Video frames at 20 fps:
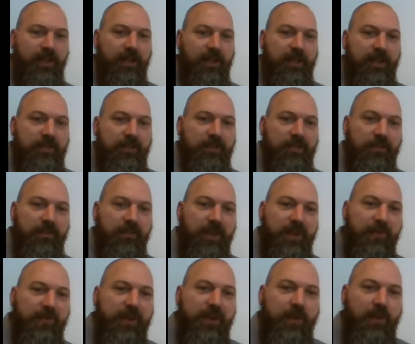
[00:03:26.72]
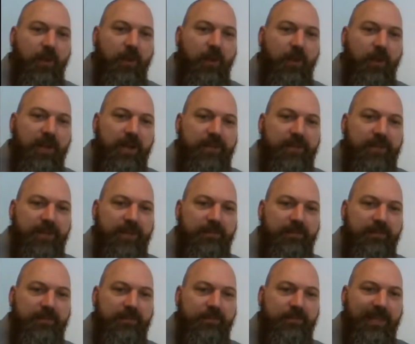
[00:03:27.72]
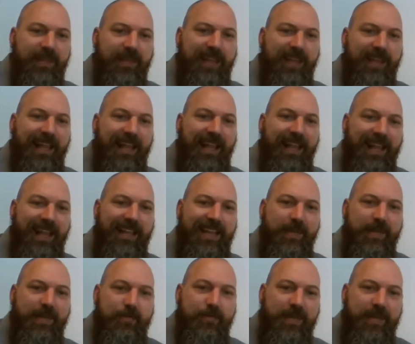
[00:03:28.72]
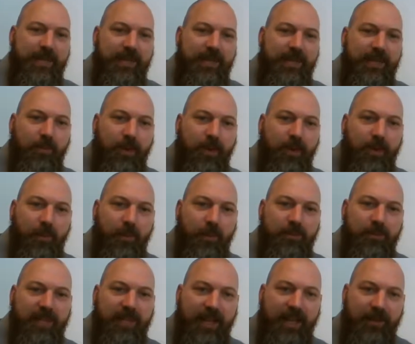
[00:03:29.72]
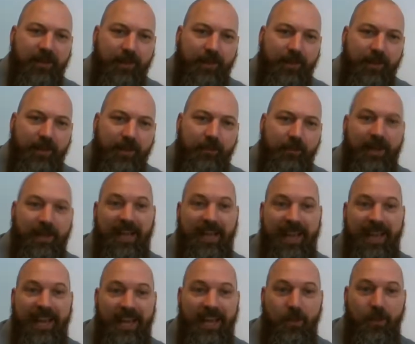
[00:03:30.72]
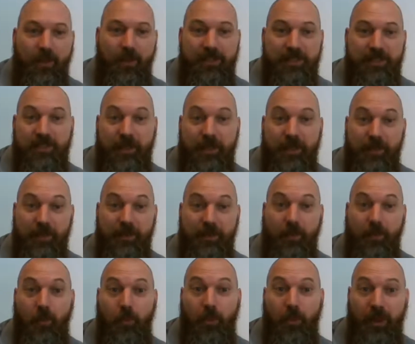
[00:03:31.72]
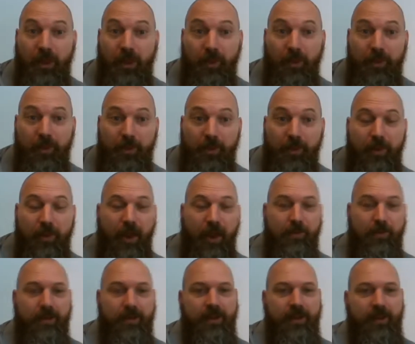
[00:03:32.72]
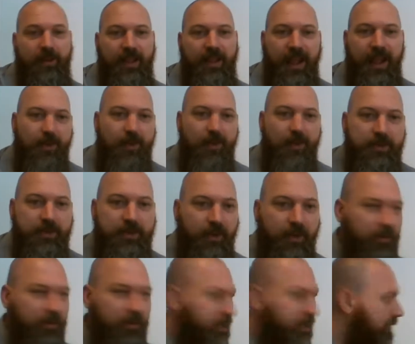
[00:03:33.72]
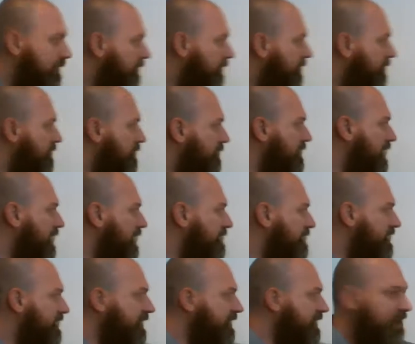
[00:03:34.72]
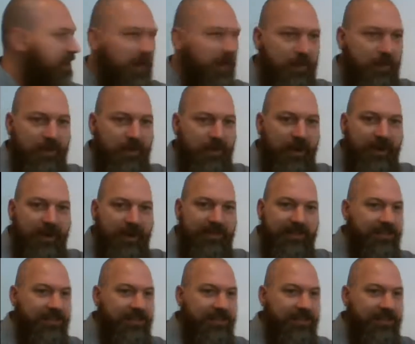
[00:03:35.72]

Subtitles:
So if you ever get a question, A and B want to hold title, but A wants to be able to will their property. How would you hold it? Tenancy in common, right?